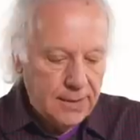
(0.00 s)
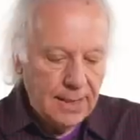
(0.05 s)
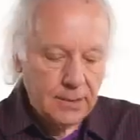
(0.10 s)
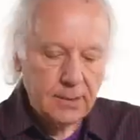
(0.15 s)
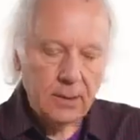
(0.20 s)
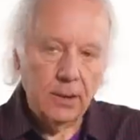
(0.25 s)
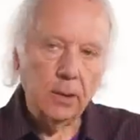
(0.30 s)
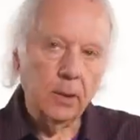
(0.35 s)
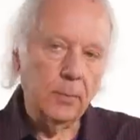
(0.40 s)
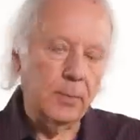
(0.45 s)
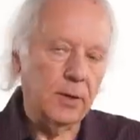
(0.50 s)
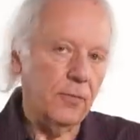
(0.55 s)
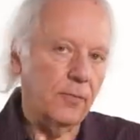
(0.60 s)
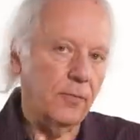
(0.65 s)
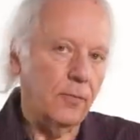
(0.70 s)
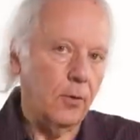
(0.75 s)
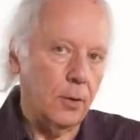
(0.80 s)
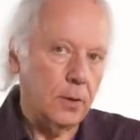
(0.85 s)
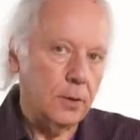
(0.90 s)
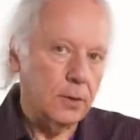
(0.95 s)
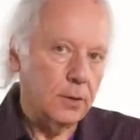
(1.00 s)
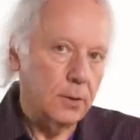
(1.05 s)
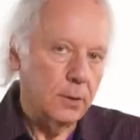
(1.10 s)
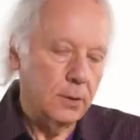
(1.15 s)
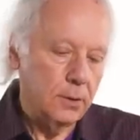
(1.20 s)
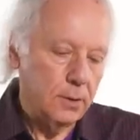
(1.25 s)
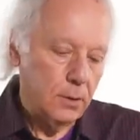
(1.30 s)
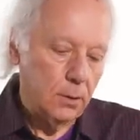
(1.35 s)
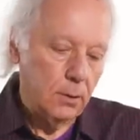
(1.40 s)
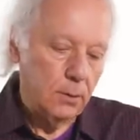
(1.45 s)
takes a little bit of force.
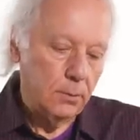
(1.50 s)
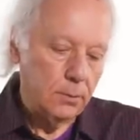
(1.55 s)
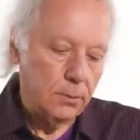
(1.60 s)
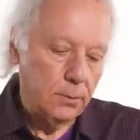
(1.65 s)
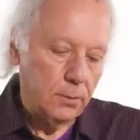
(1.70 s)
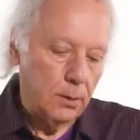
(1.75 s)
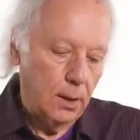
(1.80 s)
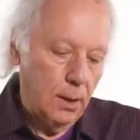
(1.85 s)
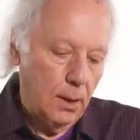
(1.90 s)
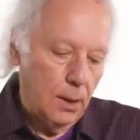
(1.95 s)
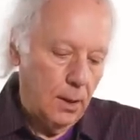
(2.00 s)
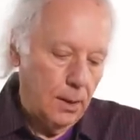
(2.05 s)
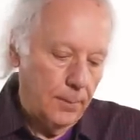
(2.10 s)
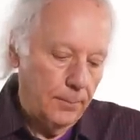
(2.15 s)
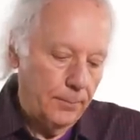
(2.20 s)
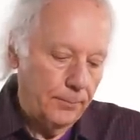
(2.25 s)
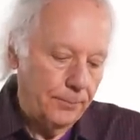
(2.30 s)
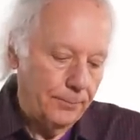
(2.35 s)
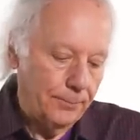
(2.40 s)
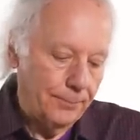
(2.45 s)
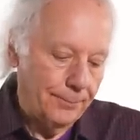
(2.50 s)
It's a